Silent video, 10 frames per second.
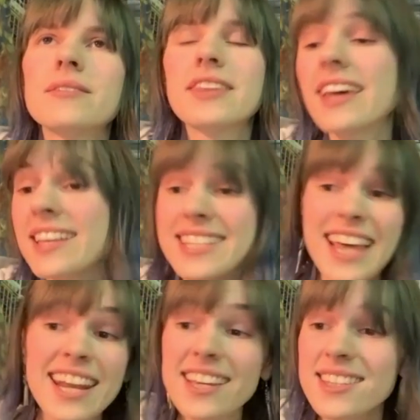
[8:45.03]
the
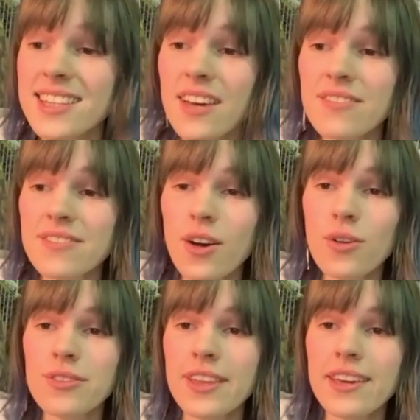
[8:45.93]
aesthetics of the
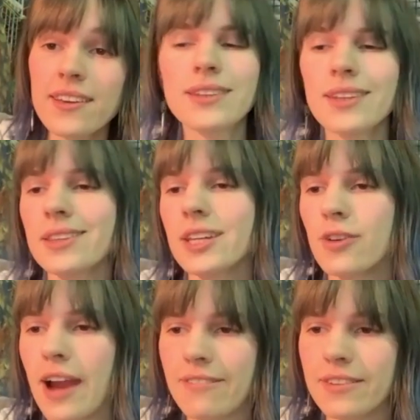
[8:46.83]
whole thing and like the
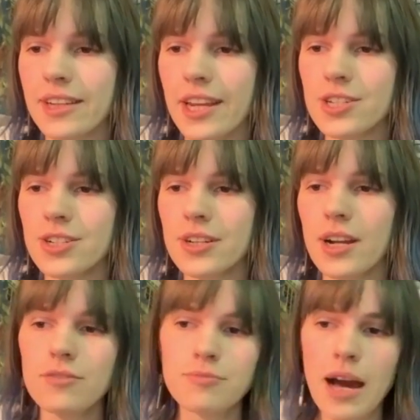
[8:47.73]
graphic nature
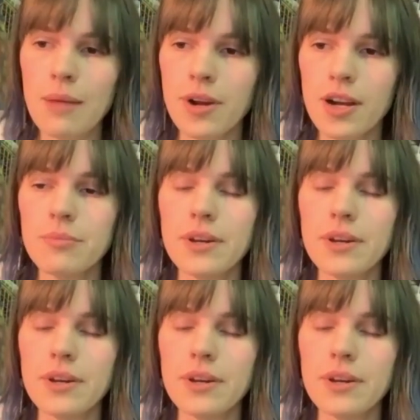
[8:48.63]
of pop art,